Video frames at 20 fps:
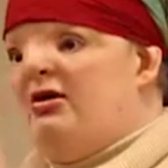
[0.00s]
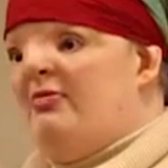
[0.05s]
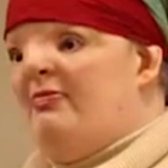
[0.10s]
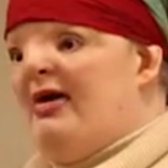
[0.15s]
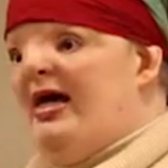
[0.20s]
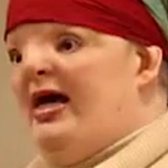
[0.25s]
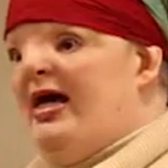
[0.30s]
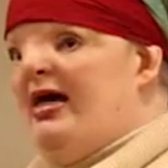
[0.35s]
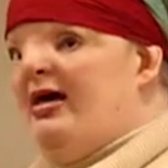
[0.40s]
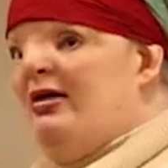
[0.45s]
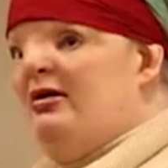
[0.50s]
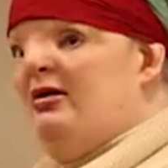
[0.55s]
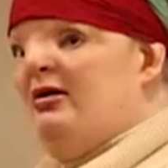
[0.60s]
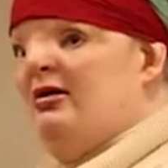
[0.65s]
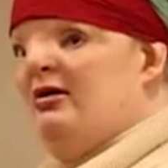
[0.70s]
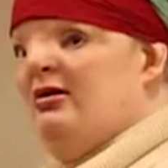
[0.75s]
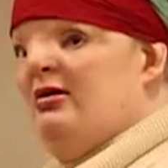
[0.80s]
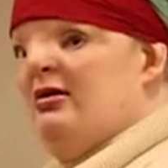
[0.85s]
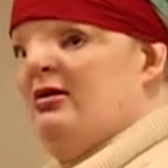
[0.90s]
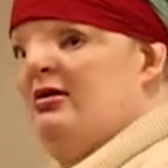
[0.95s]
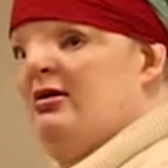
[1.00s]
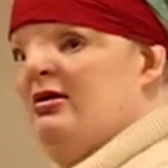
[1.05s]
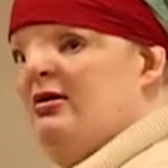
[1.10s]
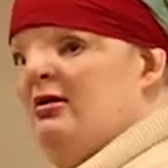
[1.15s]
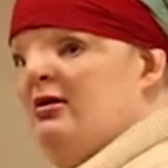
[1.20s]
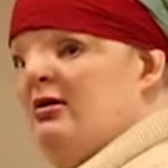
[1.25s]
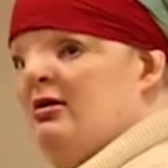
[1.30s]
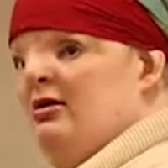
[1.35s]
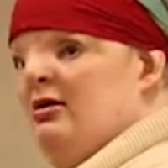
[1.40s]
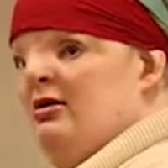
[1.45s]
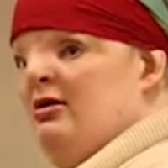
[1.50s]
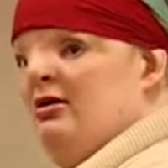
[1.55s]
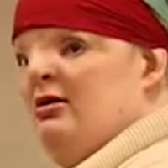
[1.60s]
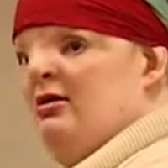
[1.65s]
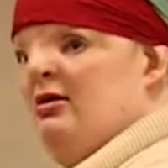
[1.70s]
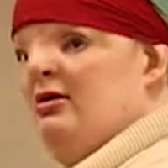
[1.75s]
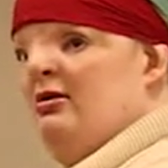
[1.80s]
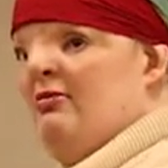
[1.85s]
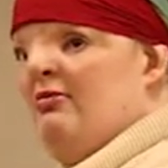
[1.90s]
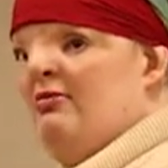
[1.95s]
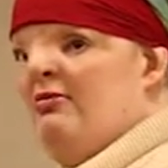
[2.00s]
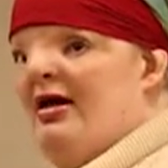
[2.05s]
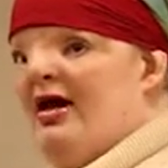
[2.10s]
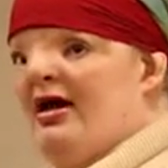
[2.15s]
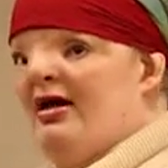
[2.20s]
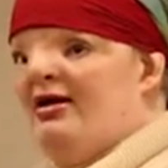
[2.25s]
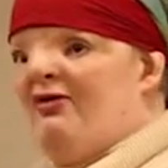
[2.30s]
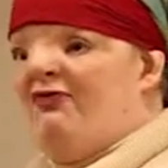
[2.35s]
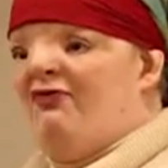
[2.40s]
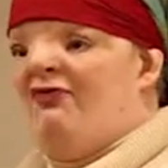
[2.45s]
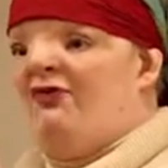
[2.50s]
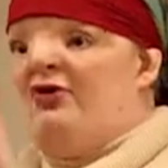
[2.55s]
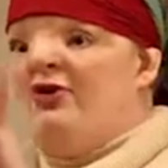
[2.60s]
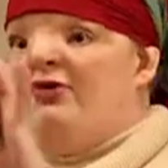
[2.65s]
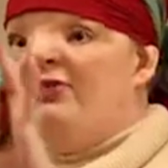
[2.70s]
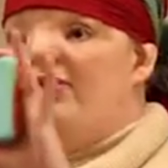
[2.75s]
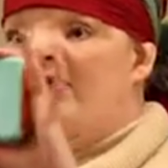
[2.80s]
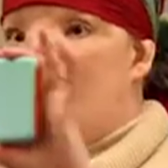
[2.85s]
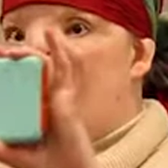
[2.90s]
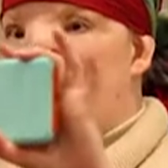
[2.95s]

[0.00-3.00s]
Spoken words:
pan back and forth,